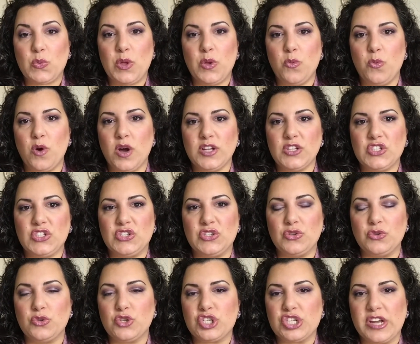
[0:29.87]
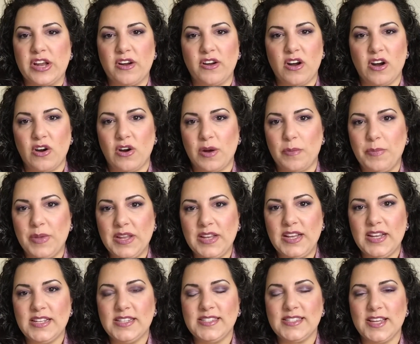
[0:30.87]
We want to share our
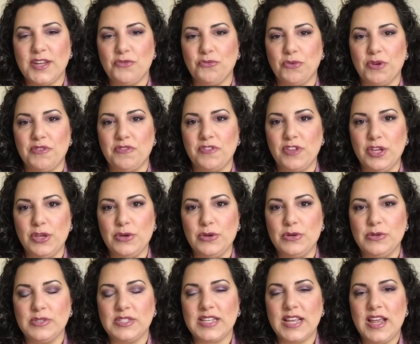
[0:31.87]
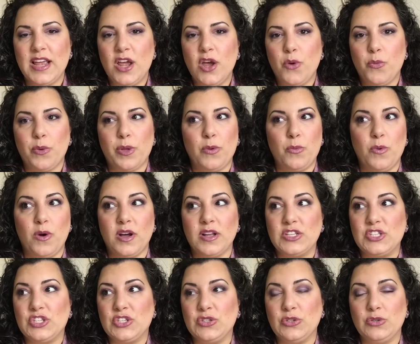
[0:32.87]
opinions and reviews. We
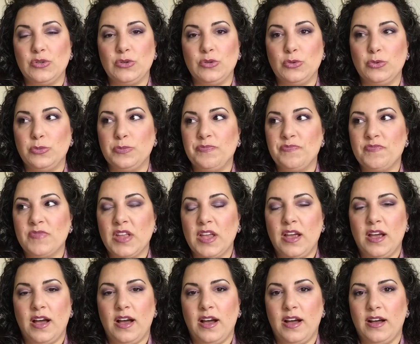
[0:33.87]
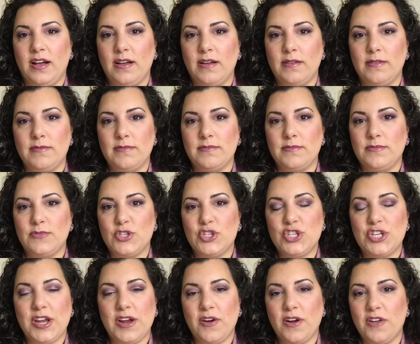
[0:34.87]
want to
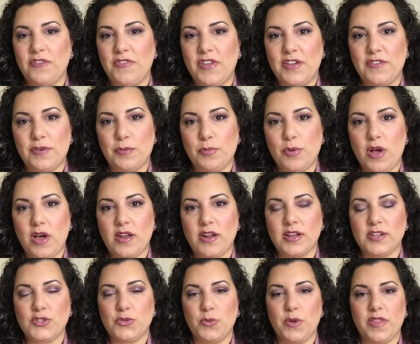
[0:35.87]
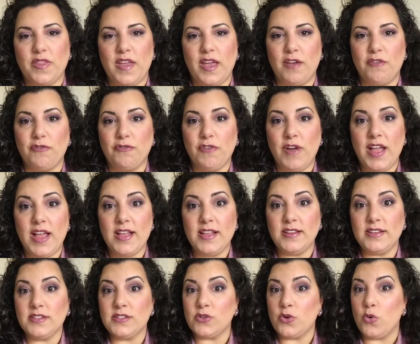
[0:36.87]
share a favorite product with a
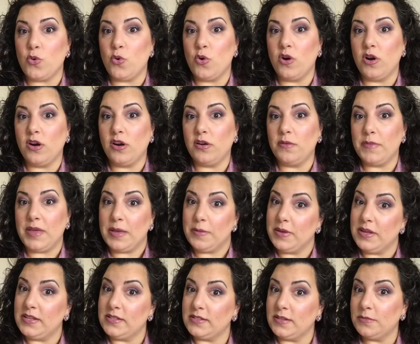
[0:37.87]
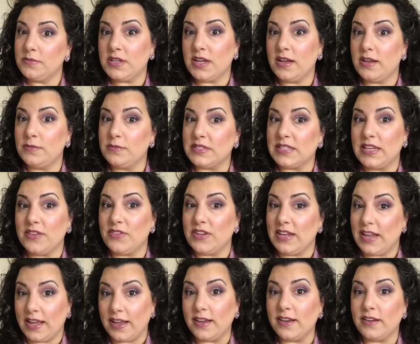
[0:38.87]
friend, or maybe sometimes give a
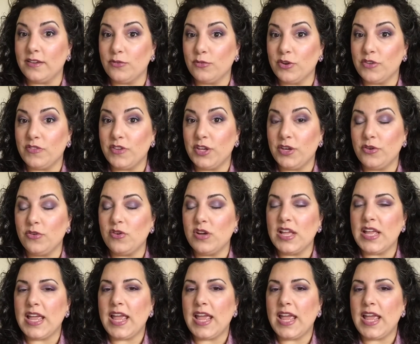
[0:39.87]
negative review.